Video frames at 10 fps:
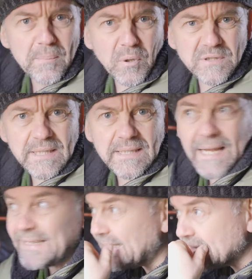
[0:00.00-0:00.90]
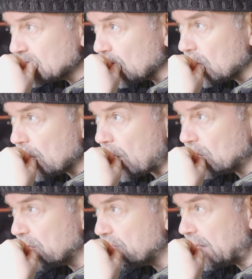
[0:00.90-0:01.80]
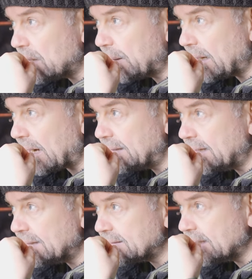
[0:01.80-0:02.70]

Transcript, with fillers: a project like this is all about developing ideas.